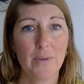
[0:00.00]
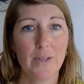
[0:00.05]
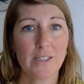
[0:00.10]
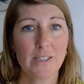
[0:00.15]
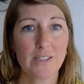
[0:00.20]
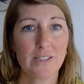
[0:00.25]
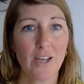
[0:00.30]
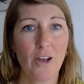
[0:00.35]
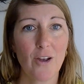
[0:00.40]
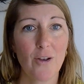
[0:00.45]

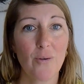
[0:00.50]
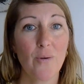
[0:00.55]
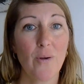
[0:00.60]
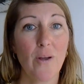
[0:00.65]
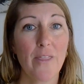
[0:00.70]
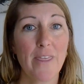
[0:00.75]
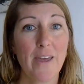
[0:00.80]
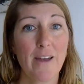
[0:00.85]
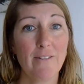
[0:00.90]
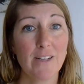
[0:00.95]
So
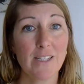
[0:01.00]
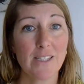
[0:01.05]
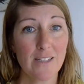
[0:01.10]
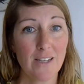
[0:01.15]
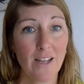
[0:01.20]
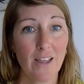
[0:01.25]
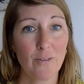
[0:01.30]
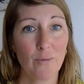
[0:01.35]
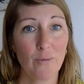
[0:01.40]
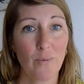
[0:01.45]
there is
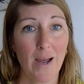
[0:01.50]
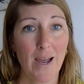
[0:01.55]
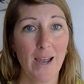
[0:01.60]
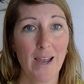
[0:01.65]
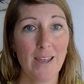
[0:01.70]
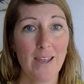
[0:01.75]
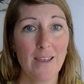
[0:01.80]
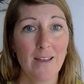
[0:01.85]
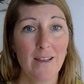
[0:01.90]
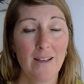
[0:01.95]
another
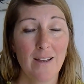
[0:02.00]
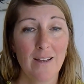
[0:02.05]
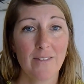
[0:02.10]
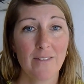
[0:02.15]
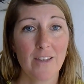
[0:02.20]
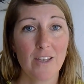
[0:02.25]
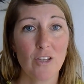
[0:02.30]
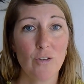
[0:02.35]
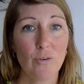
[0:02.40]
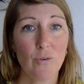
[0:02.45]
way
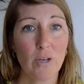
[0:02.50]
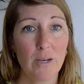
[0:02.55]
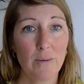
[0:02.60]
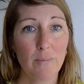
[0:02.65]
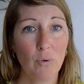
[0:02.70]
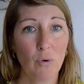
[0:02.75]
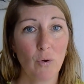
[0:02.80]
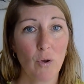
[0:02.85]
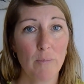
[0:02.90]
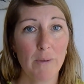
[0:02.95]
that you can
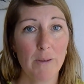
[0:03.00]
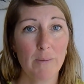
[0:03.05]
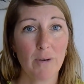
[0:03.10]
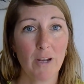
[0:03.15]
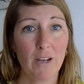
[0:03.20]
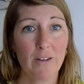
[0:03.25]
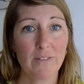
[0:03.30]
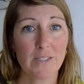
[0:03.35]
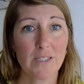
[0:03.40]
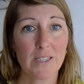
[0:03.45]
employ
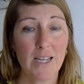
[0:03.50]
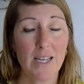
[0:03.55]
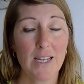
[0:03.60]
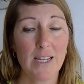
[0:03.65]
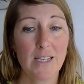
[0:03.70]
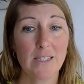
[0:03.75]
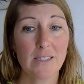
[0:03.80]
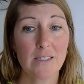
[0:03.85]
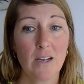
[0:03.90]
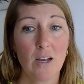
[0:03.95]
people
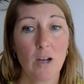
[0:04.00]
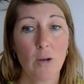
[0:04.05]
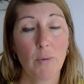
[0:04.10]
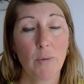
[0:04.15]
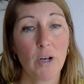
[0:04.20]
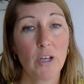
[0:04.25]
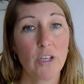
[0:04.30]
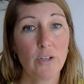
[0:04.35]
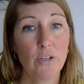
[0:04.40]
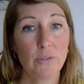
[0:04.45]
overseas
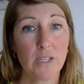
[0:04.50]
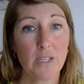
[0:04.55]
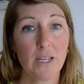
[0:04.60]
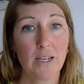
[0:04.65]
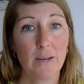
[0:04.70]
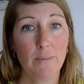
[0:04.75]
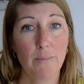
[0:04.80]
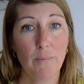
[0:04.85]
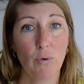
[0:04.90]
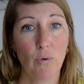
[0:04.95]
by using
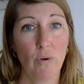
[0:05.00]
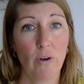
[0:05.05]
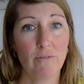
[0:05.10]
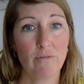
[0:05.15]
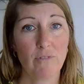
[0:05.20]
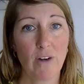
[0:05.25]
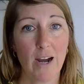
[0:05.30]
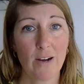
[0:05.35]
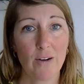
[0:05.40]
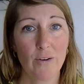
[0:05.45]
an employer
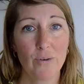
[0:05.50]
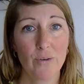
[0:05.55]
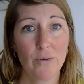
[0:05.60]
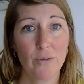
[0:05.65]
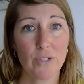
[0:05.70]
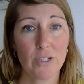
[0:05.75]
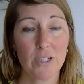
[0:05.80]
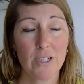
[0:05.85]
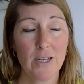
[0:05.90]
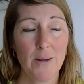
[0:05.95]
of
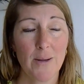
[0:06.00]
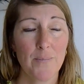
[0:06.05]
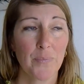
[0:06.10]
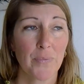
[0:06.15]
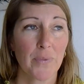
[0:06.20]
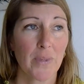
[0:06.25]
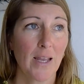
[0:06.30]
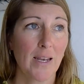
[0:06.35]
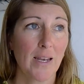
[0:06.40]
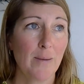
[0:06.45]
record.
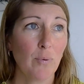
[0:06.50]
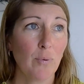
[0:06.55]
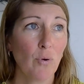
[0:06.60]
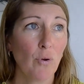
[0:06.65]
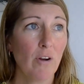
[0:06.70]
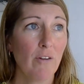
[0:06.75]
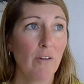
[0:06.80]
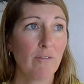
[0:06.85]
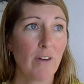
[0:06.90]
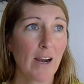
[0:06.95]
An
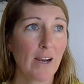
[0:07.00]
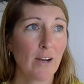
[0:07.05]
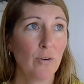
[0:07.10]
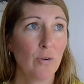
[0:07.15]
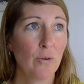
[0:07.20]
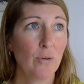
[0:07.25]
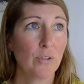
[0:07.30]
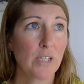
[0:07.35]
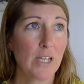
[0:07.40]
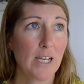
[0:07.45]
employer of
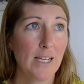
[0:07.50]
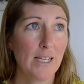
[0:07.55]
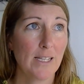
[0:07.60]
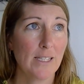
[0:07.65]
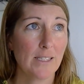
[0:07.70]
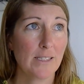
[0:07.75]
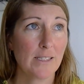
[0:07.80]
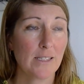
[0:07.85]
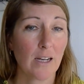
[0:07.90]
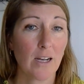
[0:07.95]
record
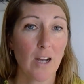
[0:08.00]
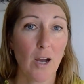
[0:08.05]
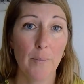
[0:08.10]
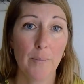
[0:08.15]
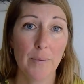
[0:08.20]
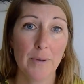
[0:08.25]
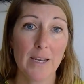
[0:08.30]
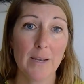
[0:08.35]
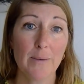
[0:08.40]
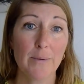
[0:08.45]
is a
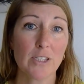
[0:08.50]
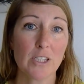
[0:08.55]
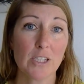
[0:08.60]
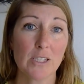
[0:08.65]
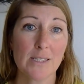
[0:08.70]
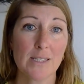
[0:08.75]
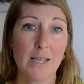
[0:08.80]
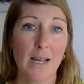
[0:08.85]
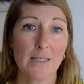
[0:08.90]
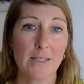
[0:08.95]
company which
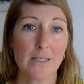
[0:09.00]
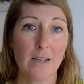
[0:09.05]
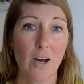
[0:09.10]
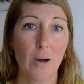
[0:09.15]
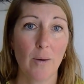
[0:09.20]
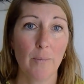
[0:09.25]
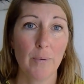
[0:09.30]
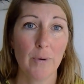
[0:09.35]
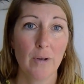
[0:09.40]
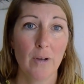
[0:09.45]
is set
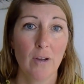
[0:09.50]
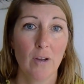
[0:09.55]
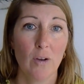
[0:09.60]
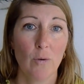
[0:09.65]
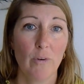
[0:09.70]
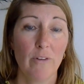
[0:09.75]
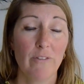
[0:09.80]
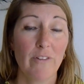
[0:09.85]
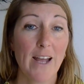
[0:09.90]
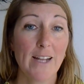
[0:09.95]
up
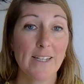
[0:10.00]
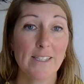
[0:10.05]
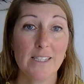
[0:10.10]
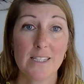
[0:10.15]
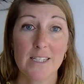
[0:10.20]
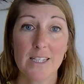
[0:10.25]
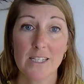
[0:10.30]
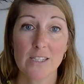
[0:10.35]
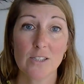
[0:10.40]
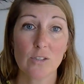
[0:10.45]
with
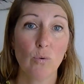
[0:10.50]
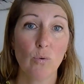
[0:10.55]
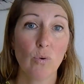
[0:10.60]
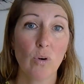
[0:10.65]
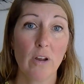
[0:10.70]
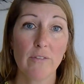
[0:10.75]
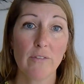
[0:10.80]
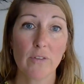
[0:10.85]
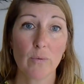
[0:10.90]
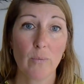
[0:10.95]
entities all
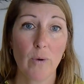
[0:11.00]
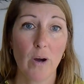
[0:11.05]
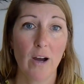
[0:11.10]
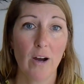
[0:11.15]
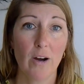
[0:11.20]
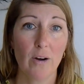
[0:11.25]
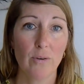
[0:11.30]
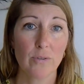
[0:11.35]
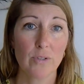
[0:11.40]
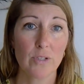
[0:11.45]
over the
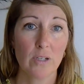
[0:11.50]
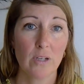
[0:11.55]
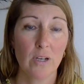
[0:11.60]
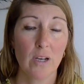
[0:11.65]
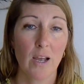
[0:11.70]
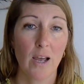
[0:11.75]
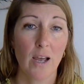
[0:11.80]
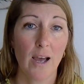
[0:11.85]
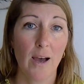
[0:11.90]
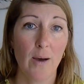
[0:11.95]
world
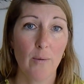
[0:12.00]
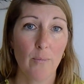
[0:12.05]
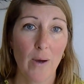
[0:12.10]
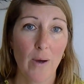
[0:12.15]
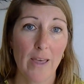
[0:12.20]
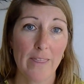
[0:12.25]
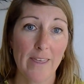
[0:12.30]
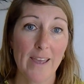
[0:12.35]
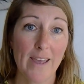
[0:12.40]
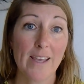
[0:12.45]

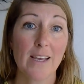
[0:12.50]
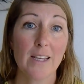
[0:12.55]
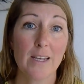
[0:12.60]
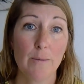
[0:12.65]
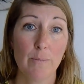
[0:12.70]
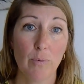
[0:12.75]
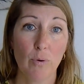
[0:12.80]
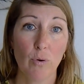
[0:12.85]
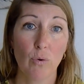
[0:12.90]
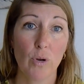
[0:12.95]
where they can
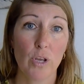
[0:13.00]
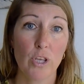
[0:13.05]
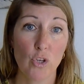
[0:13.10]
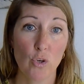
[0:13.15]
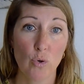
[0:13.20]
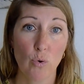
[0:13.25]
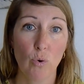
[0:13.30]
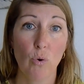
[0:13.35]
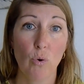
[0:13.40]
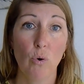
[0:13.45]
employ
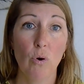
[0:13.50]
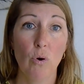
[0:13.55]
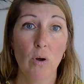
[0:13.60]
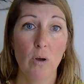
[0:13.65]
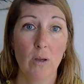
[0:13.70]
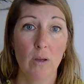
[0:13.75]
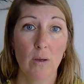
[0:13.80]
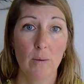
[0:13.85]
your